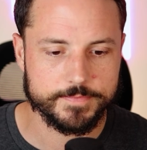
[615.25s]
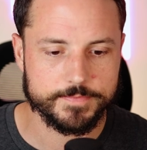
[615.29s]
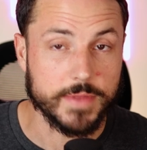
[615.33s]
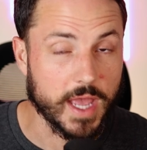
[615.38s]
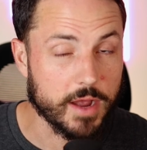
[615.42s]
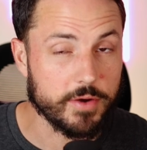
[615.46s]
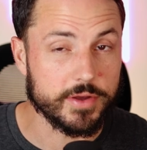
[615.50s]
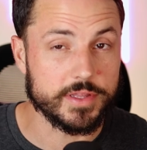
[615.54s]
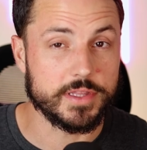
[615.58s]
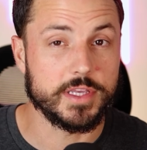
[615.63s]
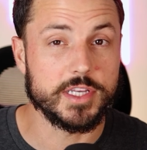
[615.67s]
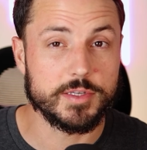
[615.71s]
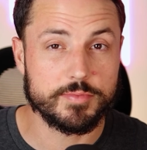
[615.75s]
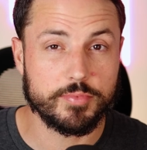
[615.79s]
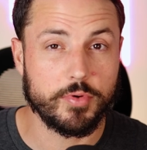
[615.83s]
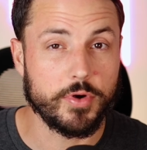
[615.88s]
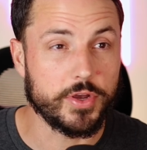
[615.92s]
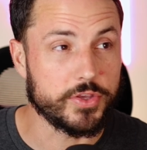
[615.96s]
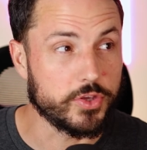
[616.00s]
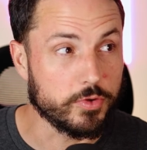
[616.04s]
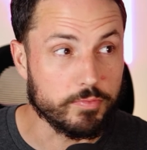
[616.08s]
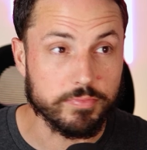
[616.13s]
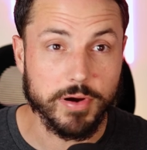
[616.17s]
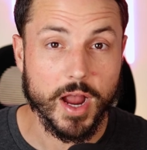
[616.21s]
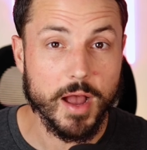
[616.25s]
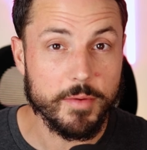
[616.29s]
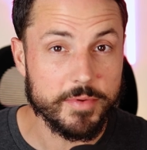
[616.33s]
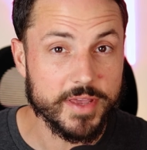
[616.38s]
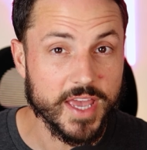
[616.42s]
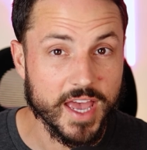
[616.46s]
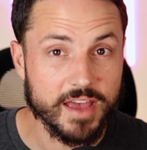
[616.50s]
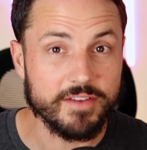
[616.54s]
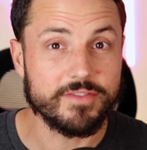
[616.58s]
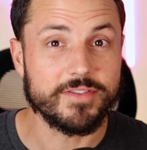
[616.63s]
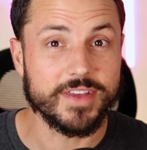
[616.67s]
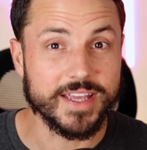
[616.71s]
Now, at this point, you
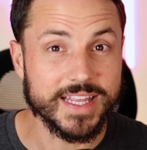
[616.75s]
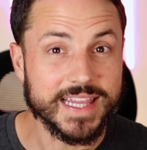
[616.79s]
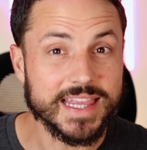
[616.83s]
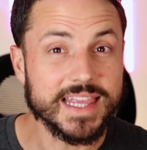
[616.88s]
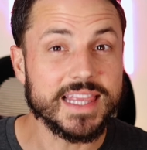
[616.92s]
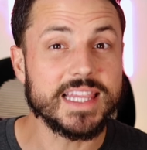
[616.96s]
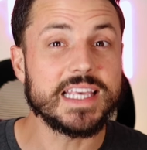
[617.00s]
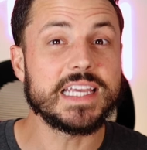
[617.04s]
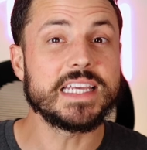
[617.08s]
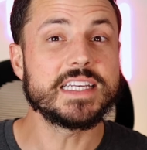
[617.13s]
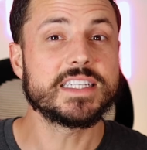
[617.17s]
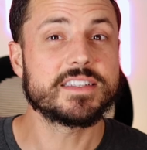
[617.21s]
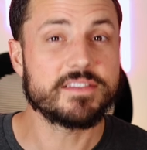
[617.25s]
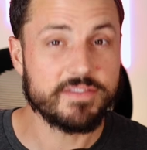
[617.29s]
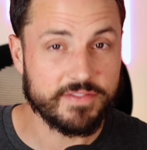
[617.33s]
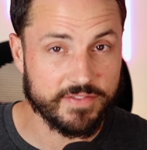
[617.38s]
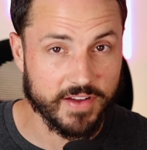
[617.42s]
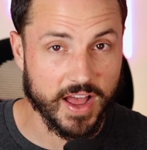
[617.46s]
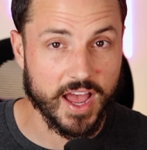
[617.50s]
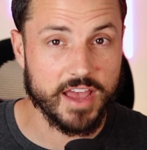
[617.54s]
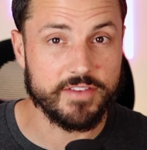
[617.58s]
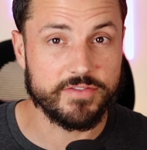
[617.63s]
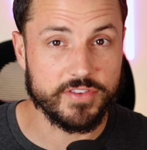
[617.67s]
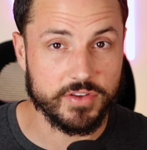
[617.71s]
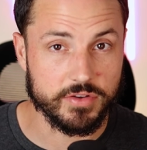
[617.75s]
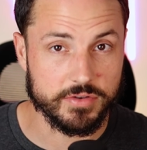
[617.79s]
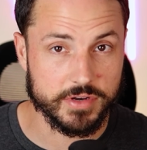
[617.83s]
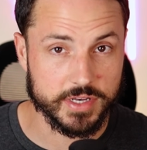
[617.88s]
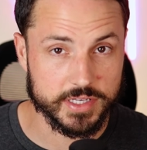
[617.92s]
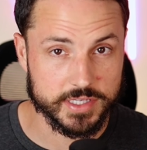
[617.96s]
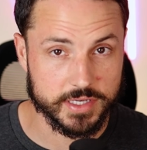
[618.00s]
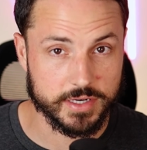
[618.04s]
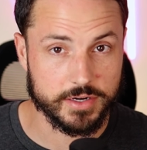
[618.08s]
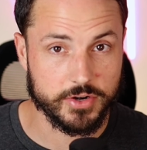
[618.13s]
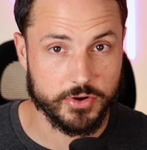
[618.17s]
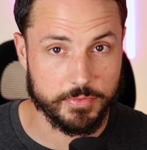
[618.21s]
probably have at least 5
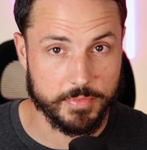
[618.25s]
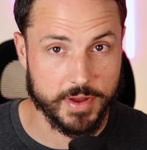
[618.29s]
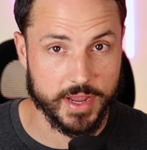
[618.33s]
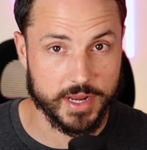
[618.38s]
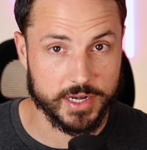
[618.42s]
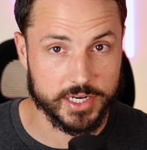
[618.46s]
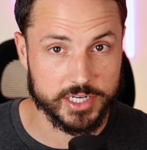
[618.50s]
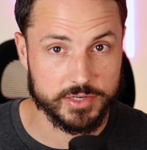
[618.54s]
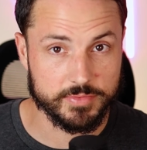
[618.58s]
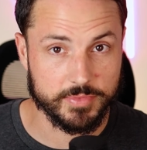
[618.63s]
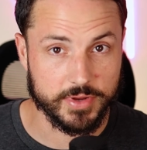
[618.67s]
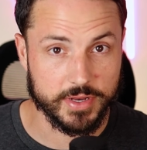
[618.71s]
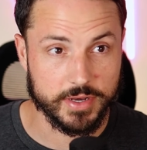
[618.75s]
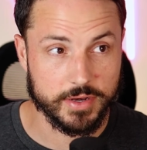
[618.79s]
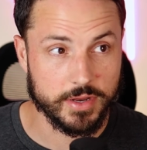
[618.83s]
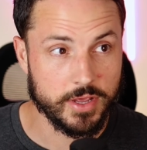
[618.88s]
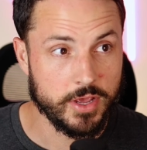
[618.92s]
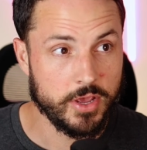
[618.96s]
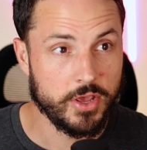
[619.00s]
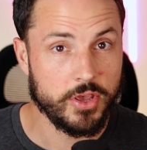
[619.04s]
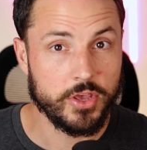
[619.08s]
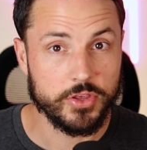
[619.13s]
units under management.